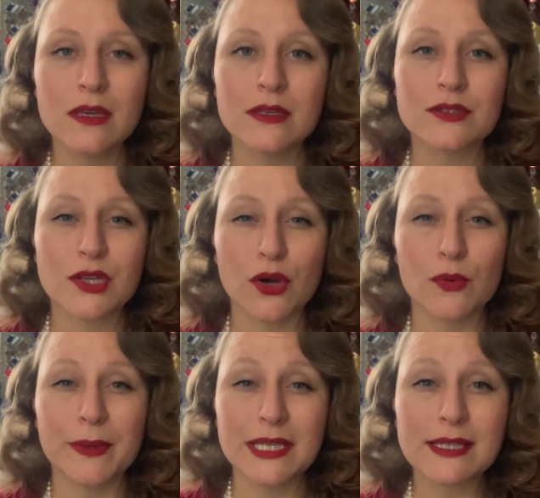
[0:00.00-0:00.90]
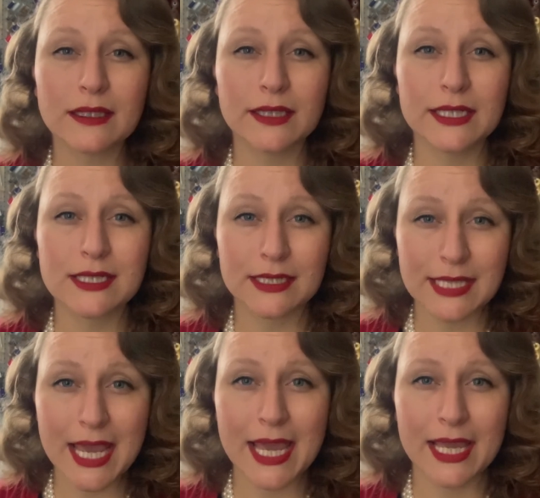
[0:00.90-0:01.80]
So basically
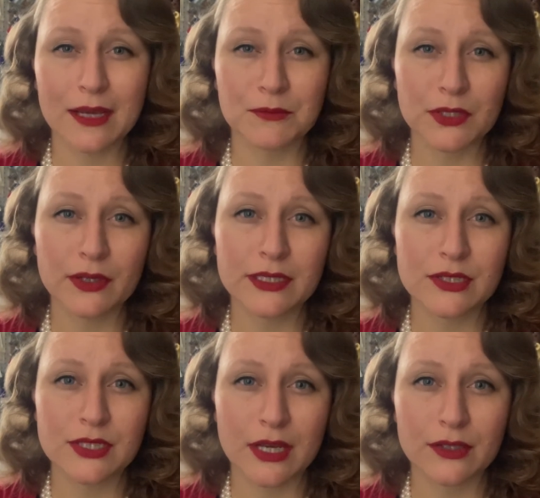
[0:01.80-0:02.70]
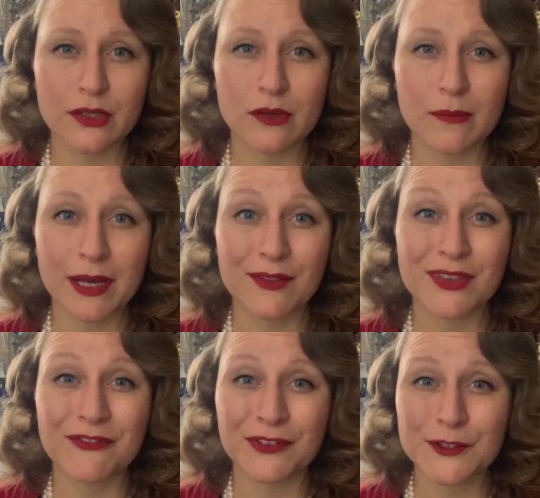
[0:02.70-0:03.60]
today I'm going to tell you about the
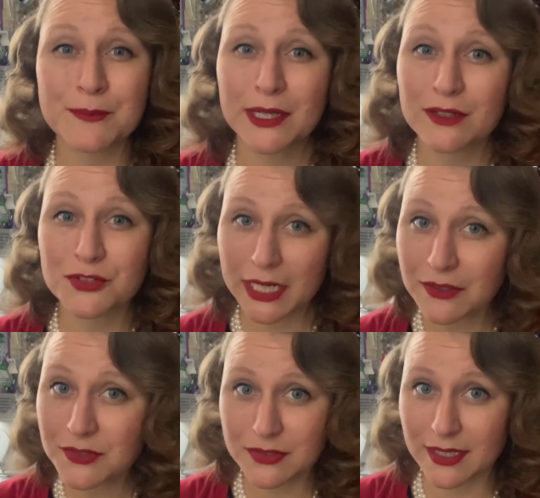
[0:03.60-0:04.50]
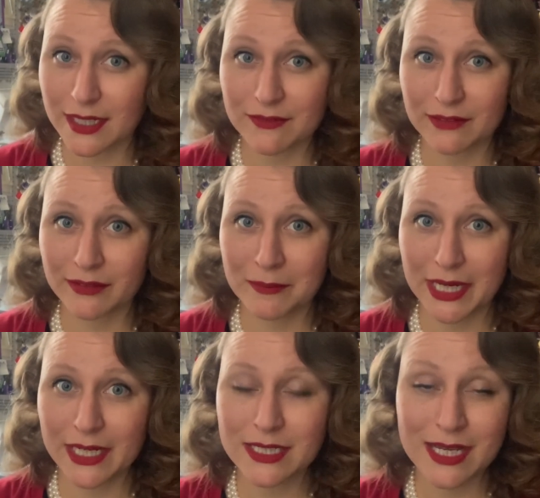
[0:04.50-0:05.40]
first pair of trousers that I've ever made.